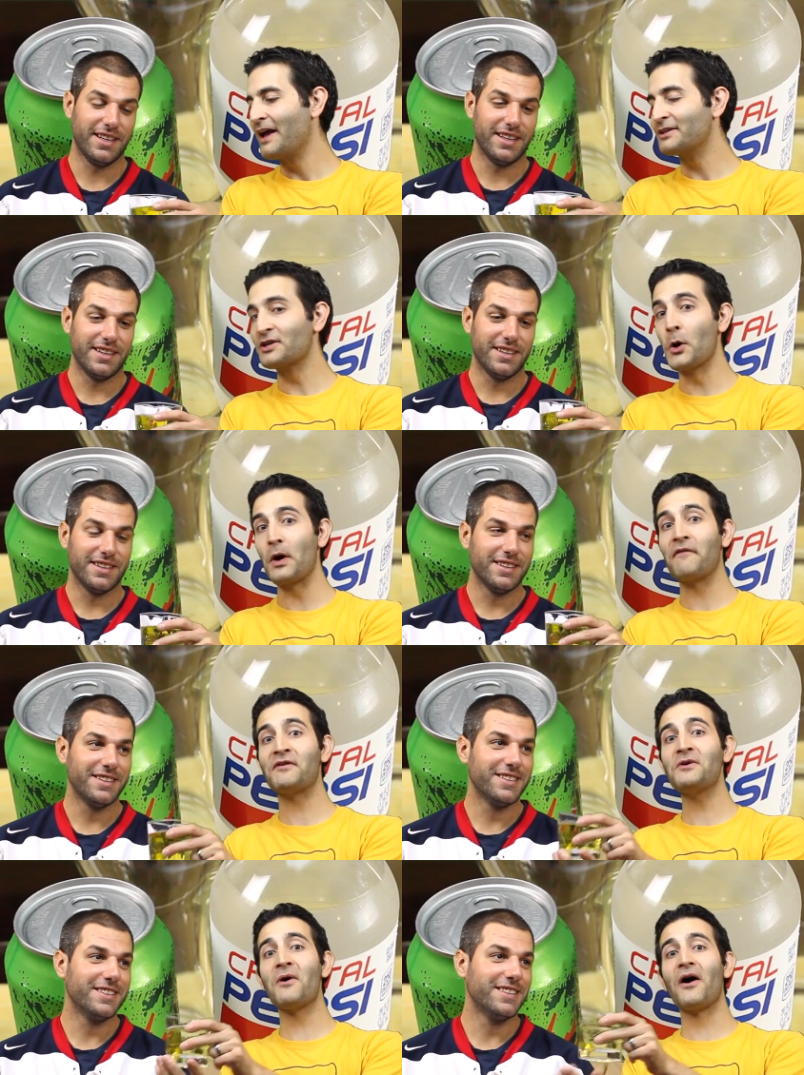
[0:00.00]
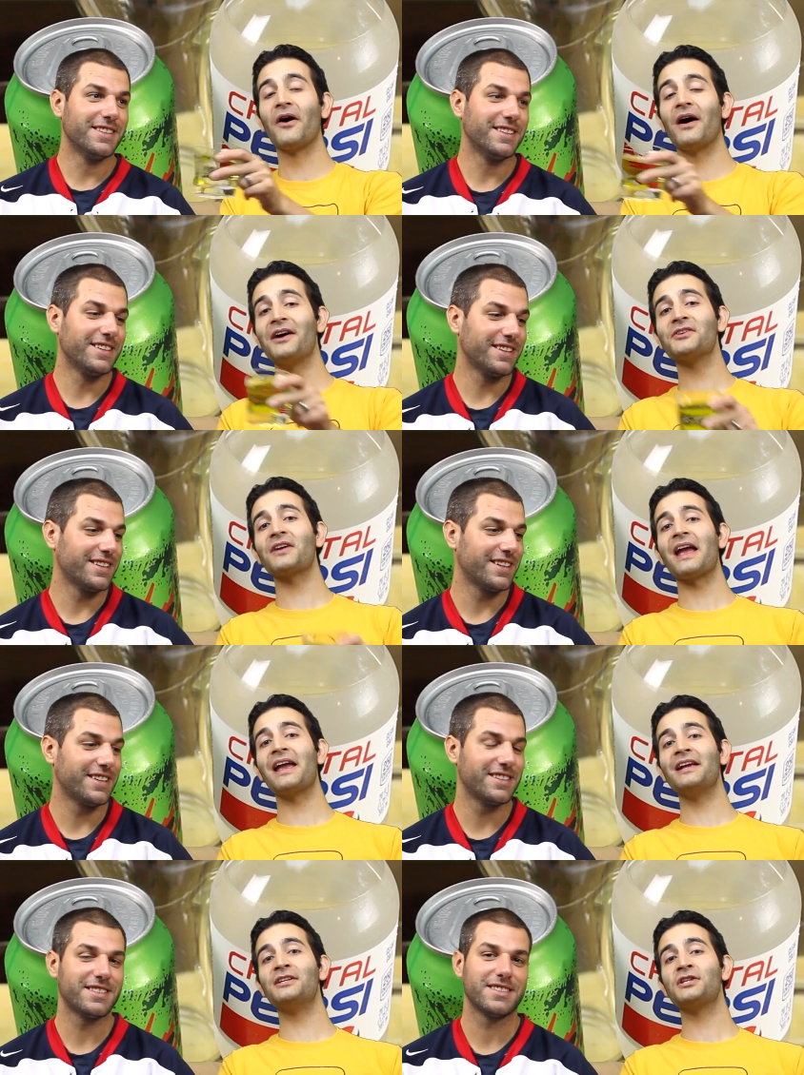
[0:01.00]
Speaker 1: So if you are
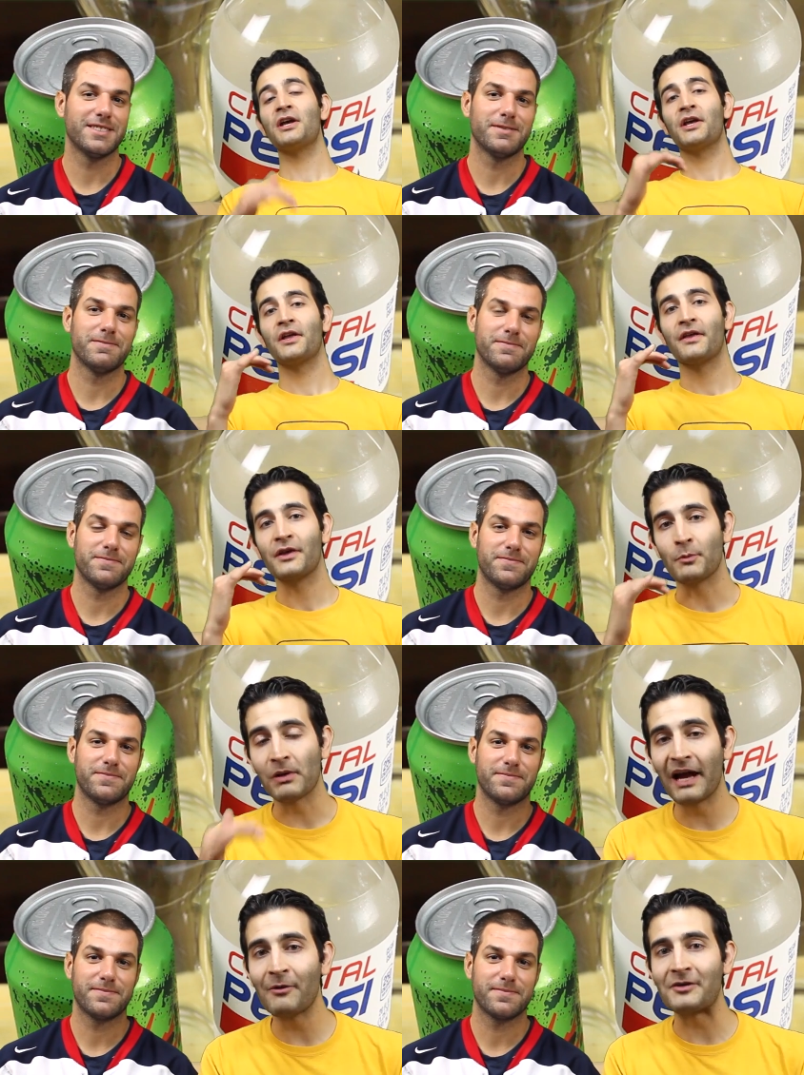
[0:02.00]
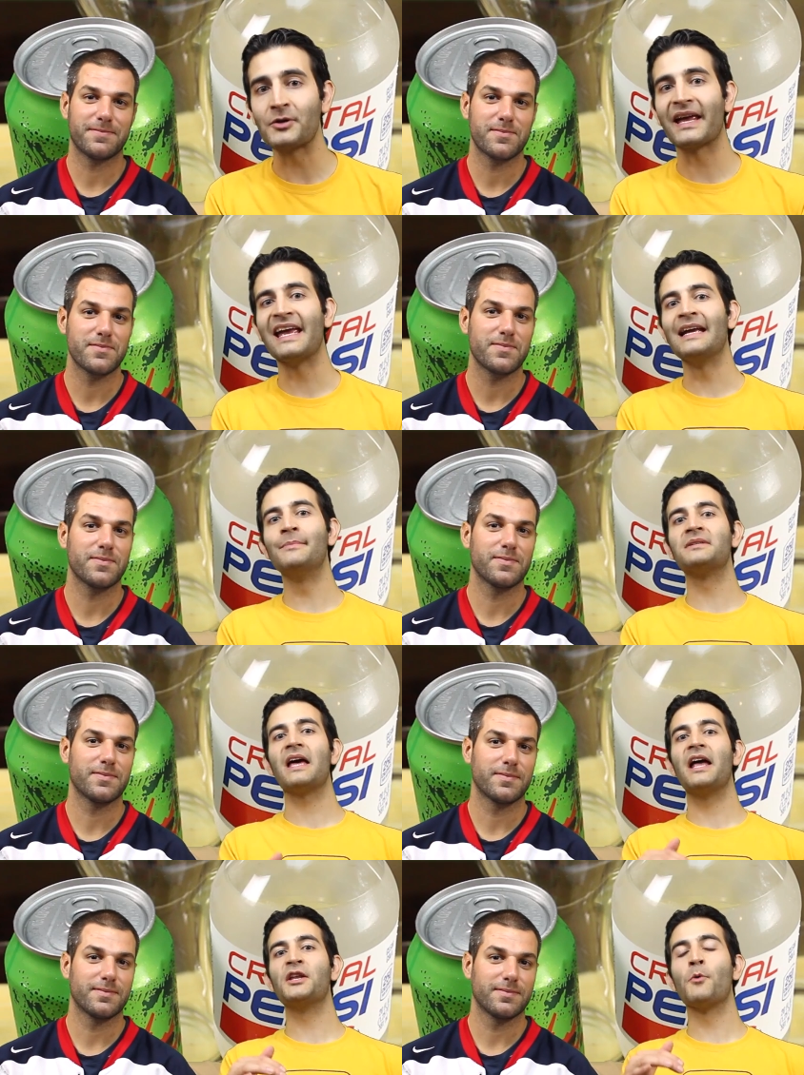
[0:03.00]
underage, you're playing retro games,
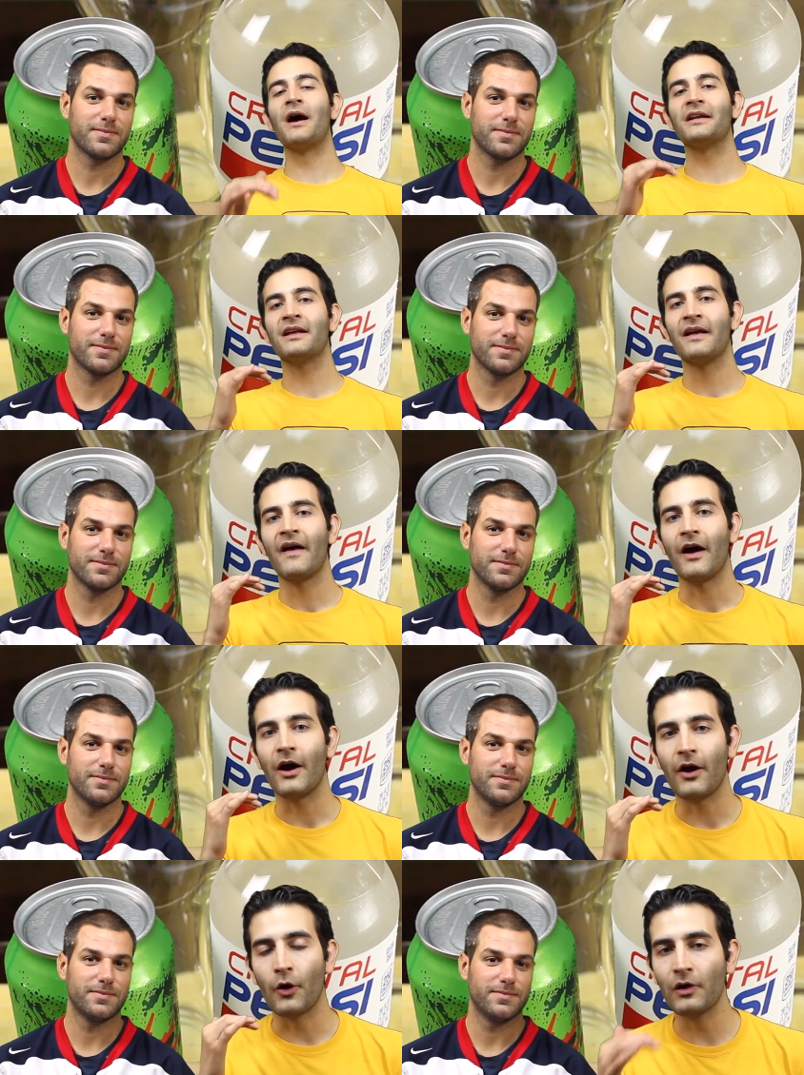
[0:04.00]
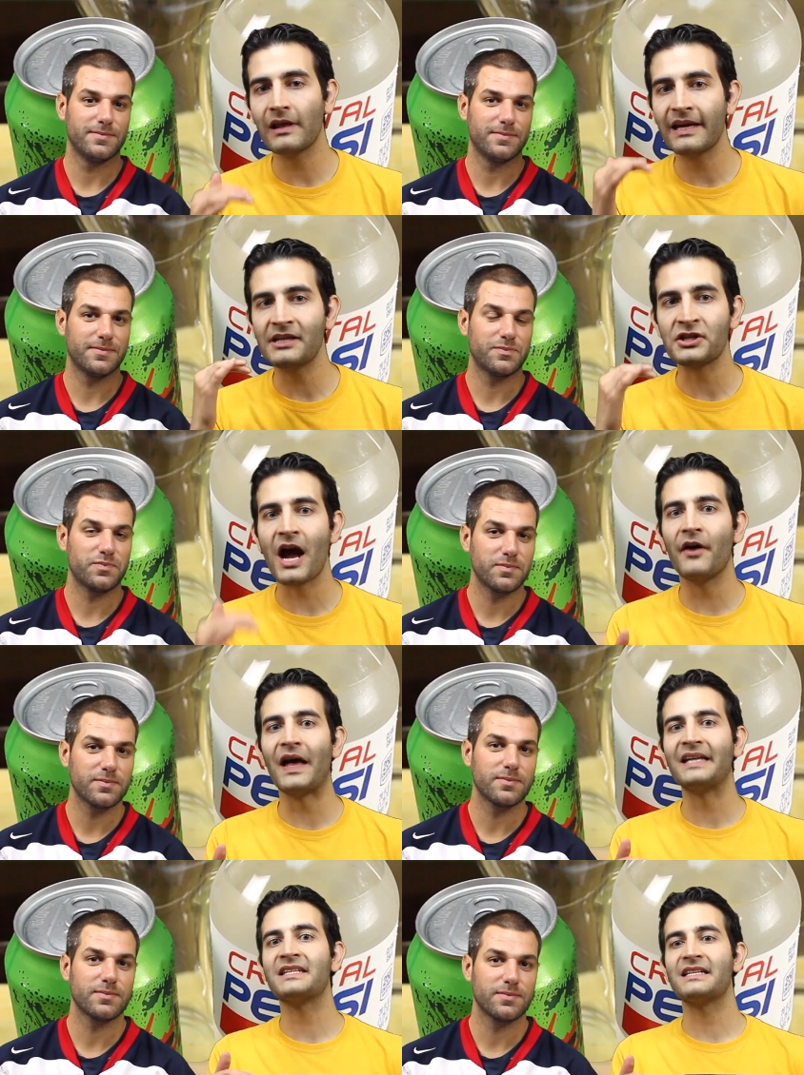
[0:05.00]
and you want early child
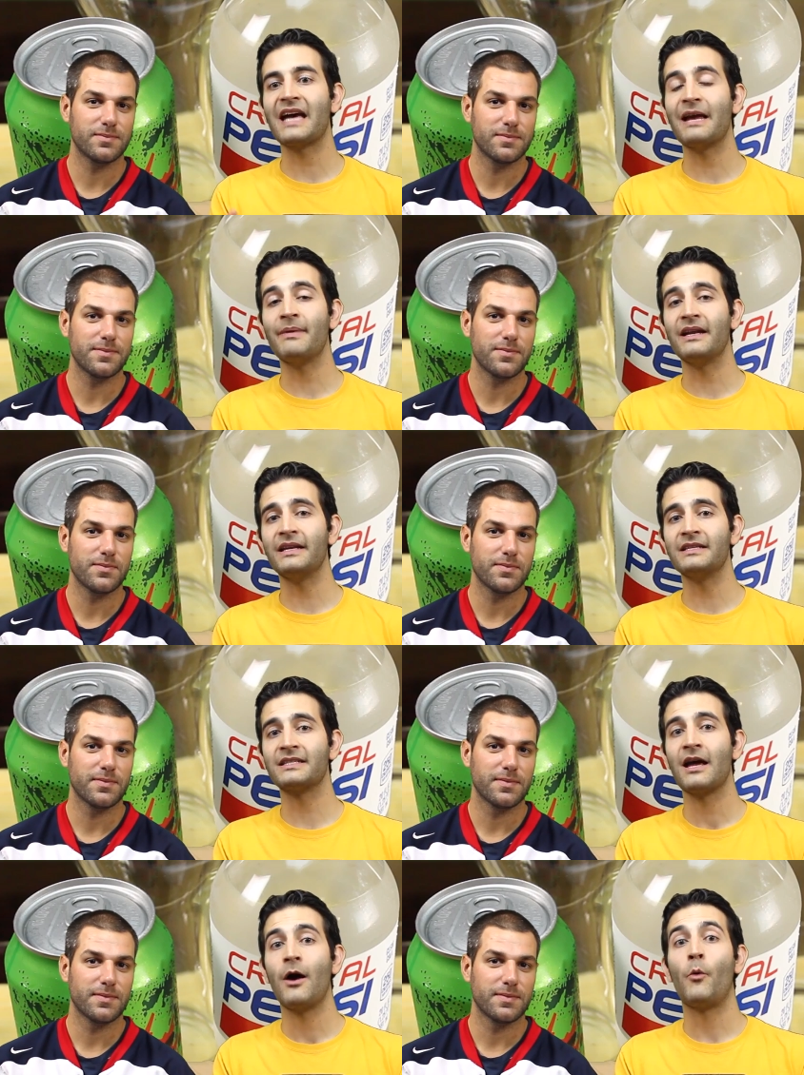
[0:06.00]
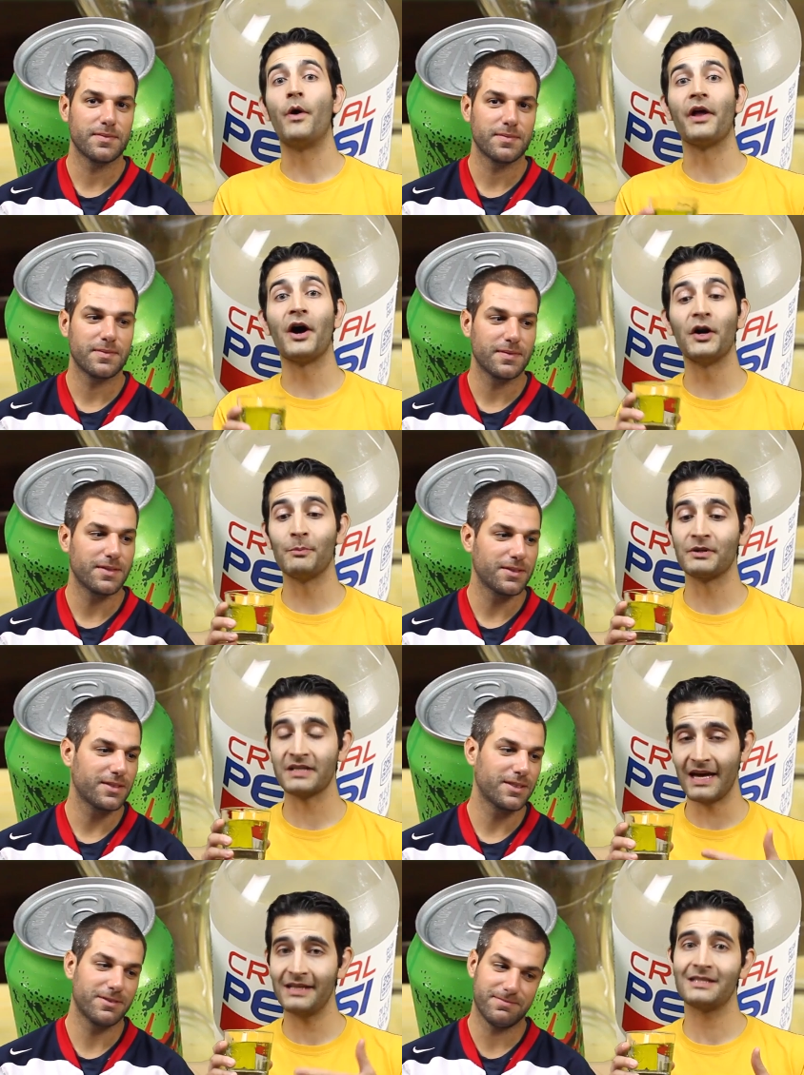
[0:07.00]
onset diabetes,
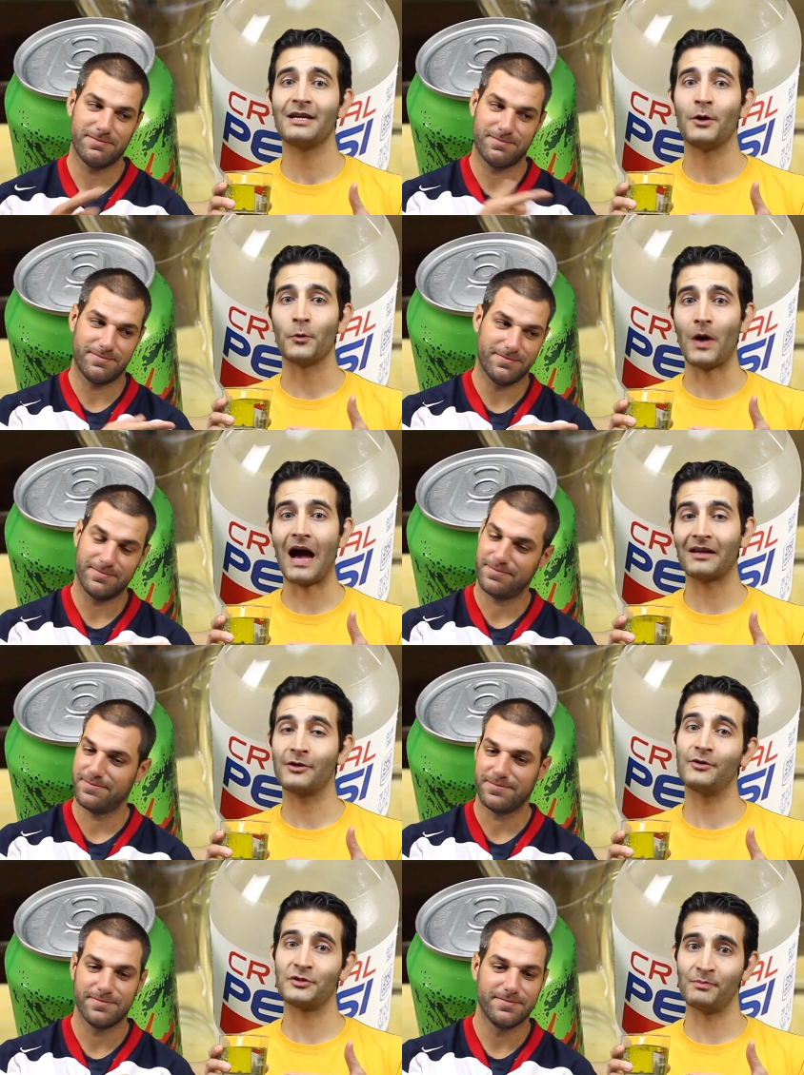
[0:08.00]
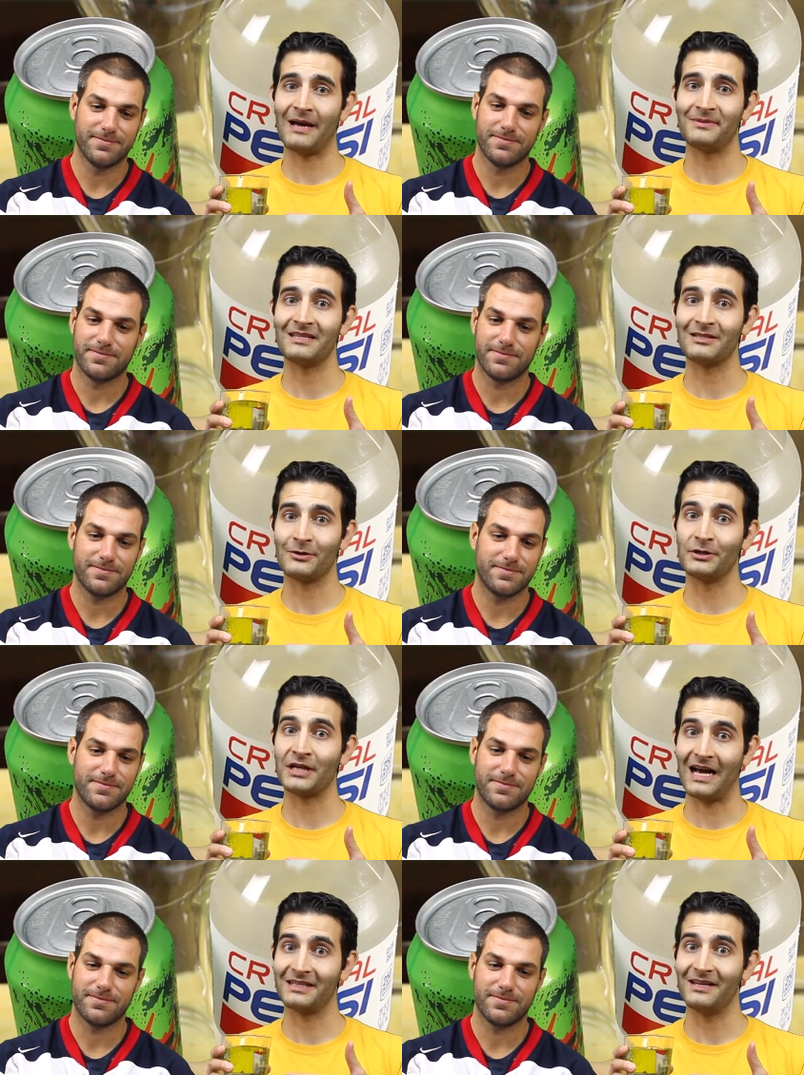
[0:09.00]
100% rock the Crystal Pepsi Surge
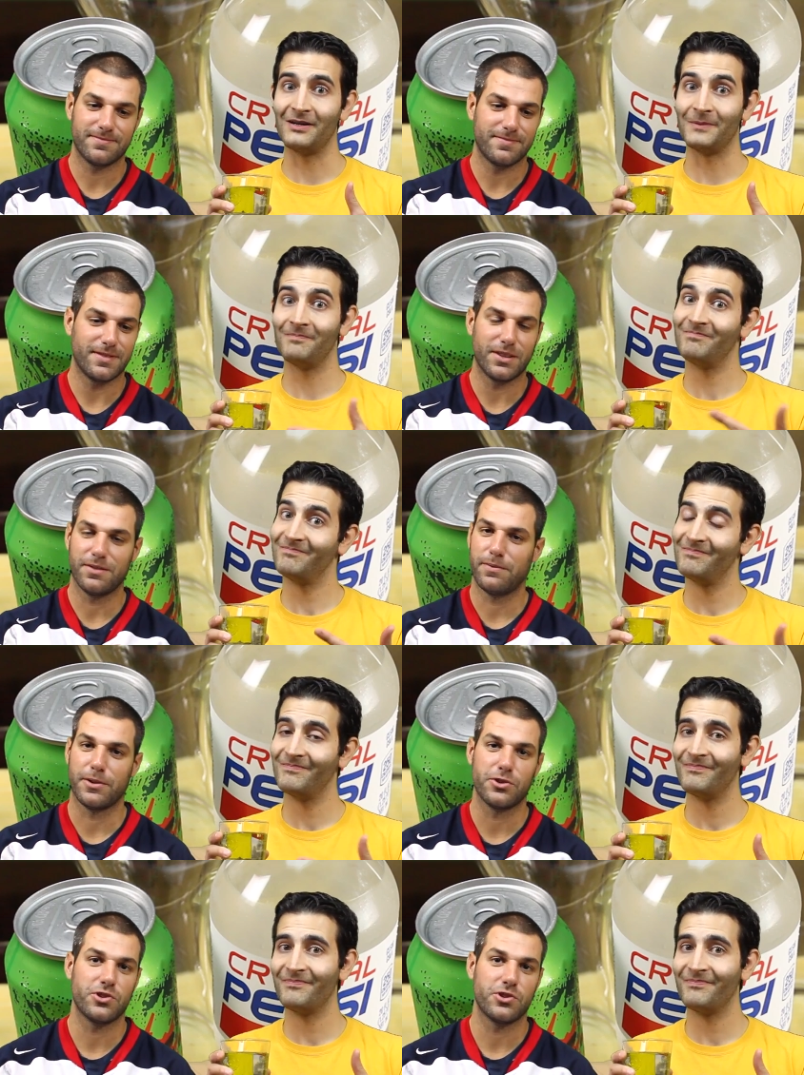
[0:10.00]
cocktail. For